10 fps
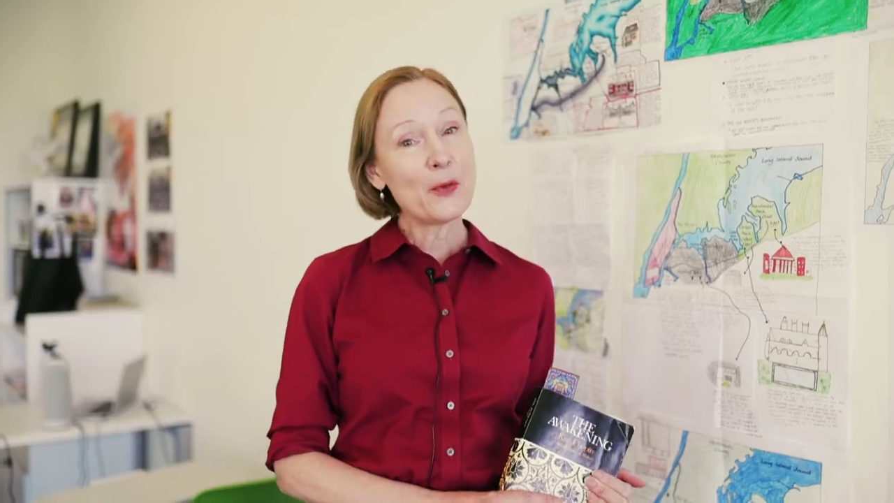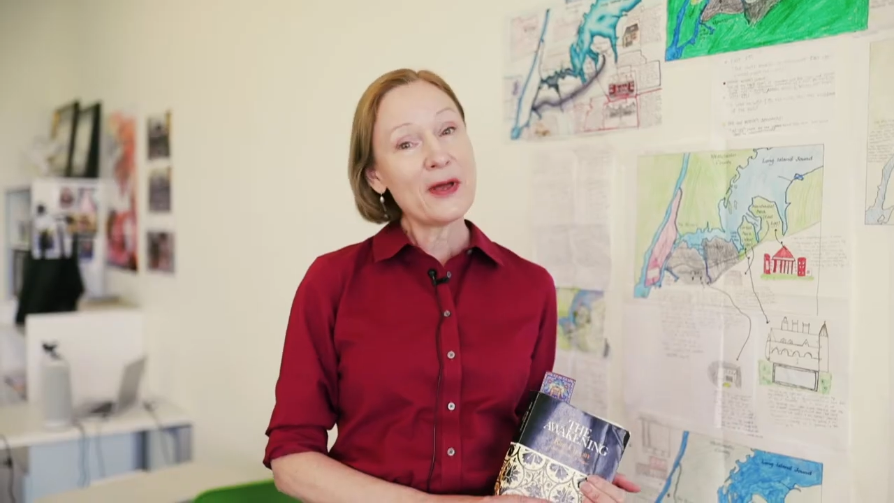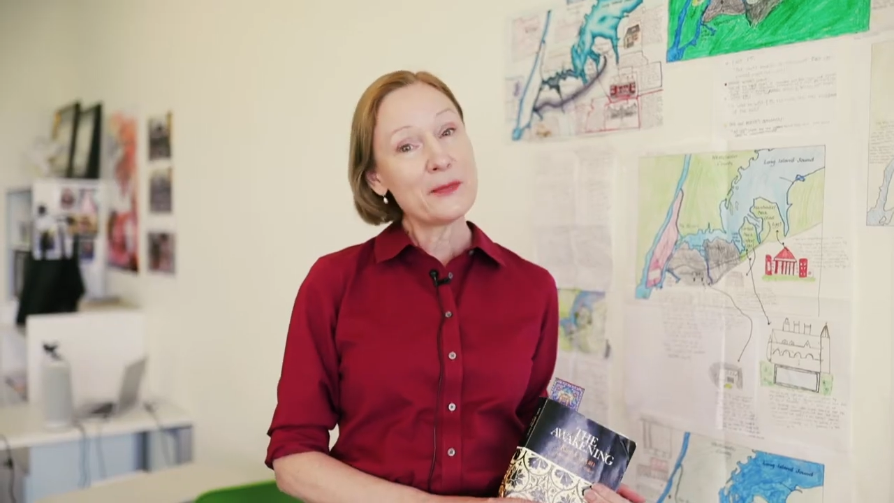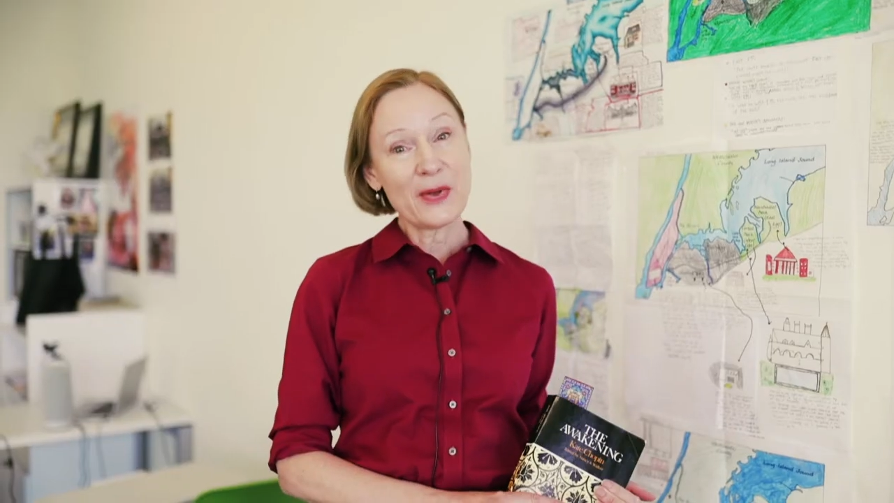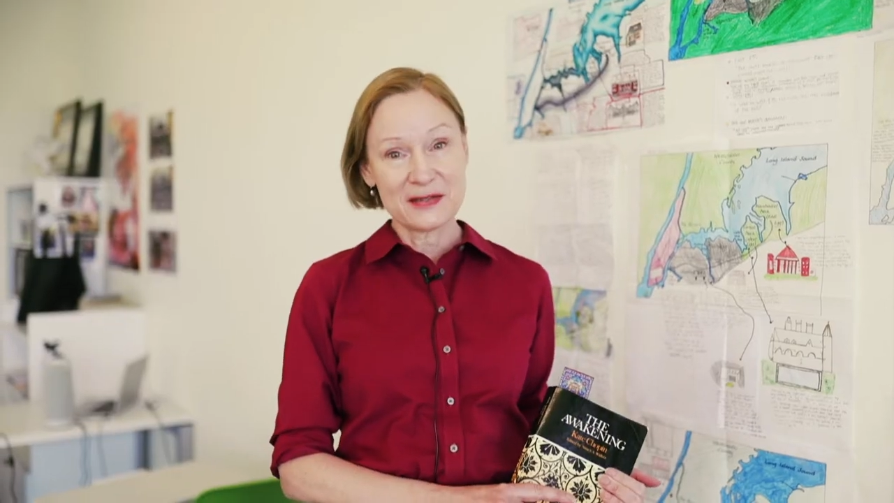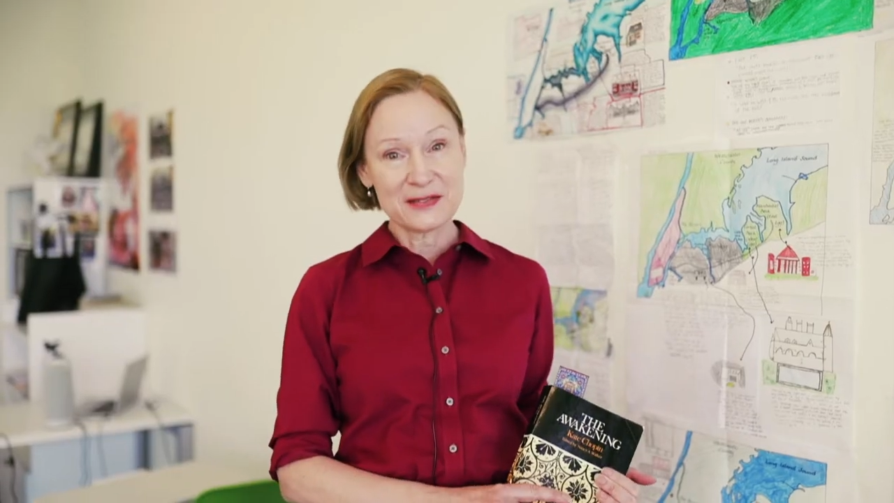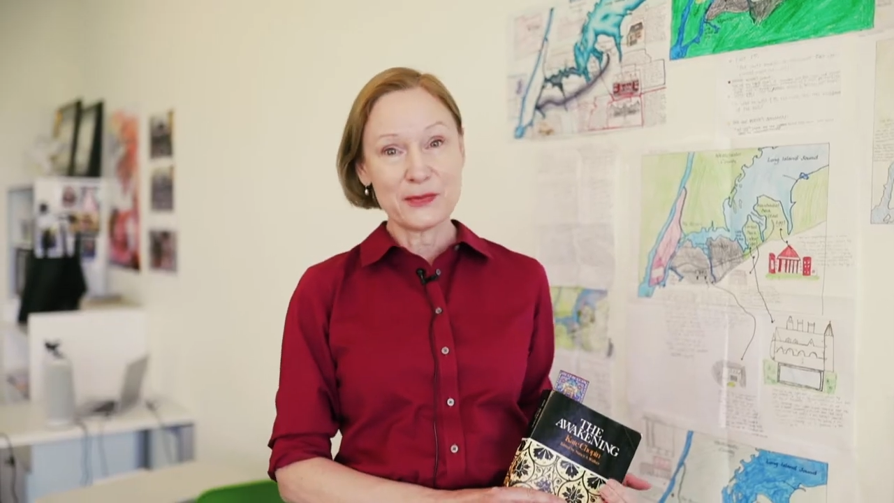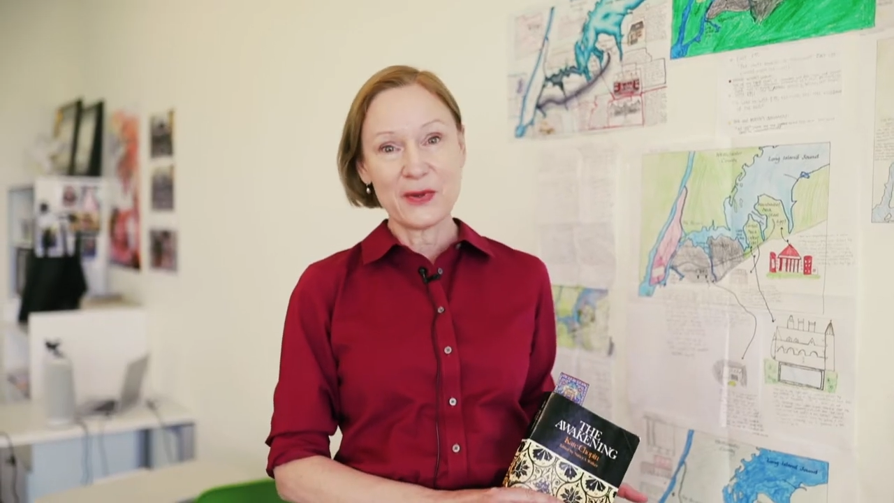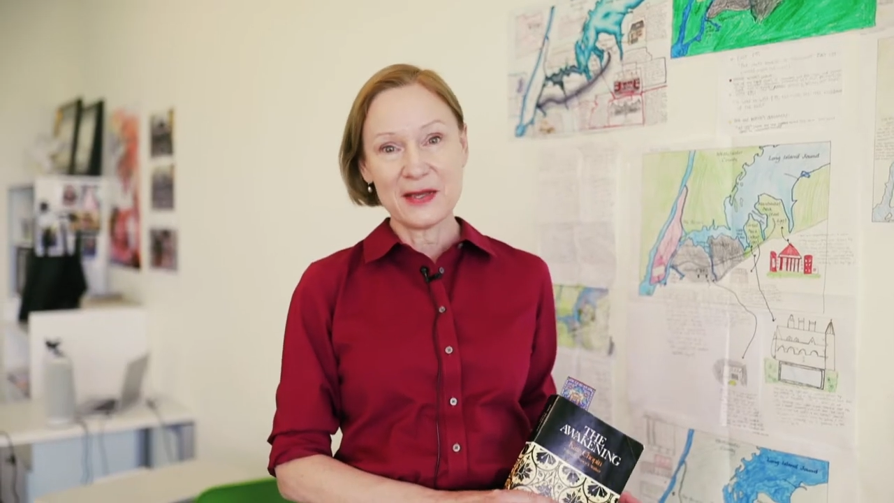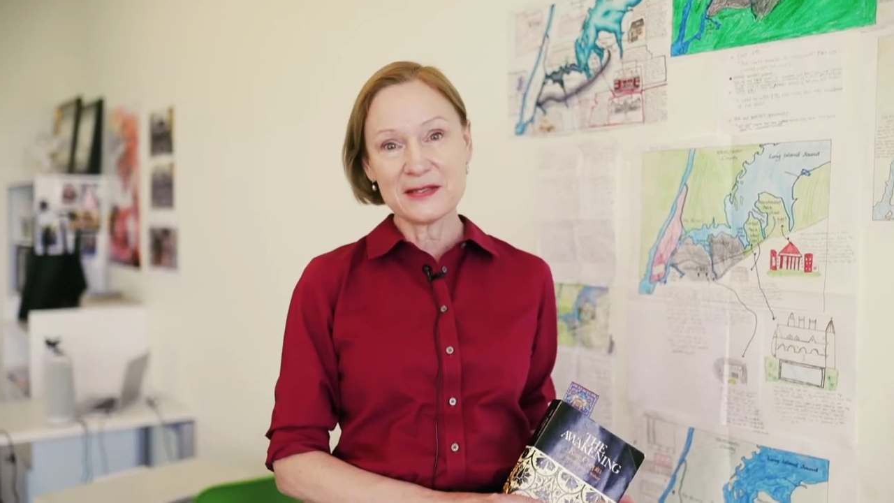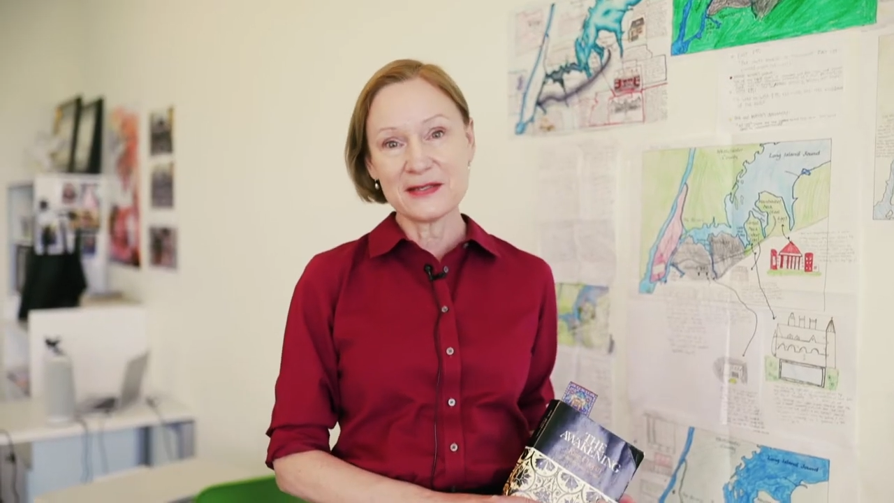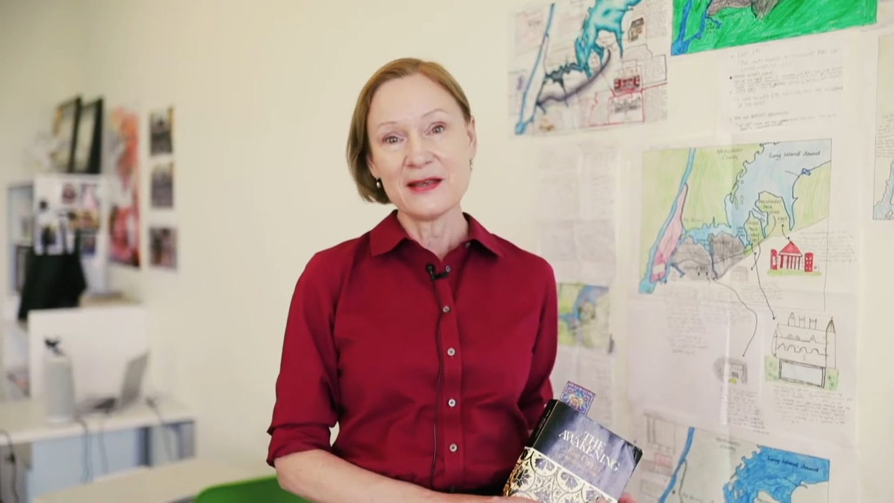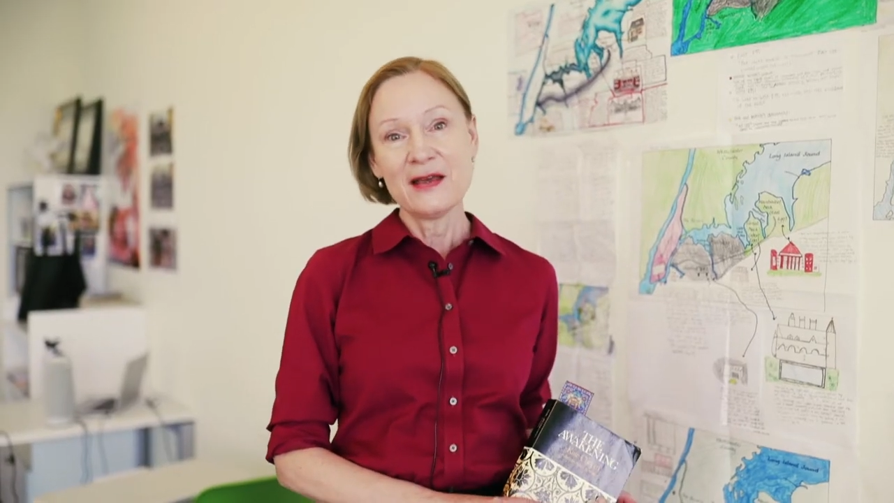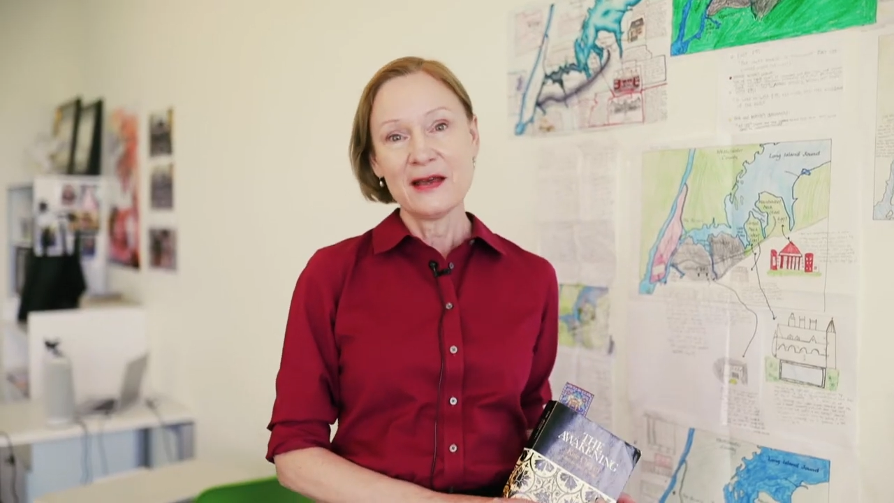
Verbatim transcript: quite a masterpiece.